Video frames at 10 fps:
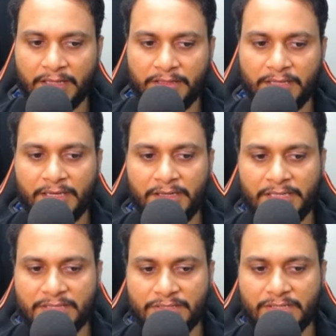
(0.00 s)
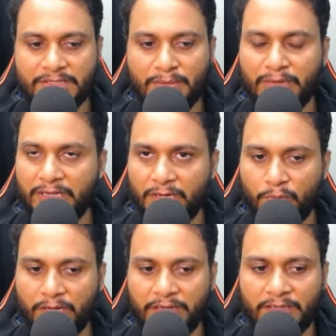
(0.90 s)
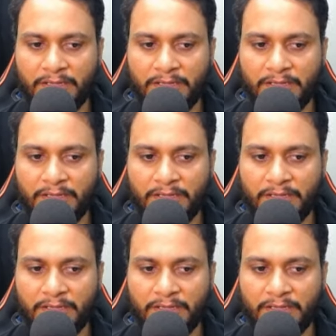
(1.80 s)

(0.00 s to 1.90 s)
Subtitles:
The correct answer is remainder 1.